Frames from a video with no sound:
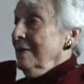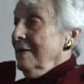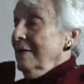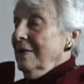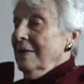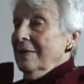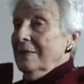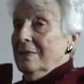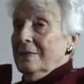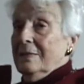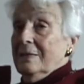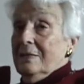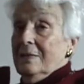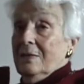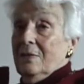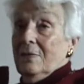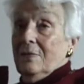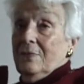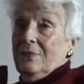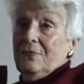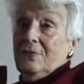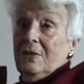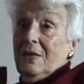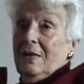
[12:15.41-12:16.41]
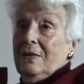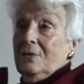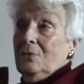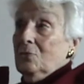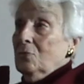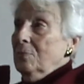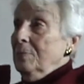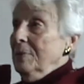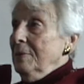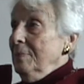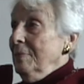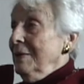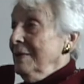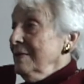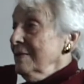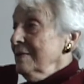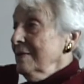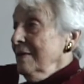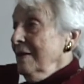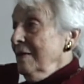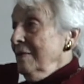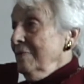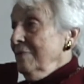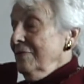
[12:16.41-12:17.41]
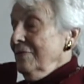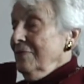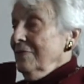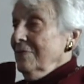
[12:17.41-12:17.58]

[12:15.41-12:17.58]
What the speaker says: and trying to be myself.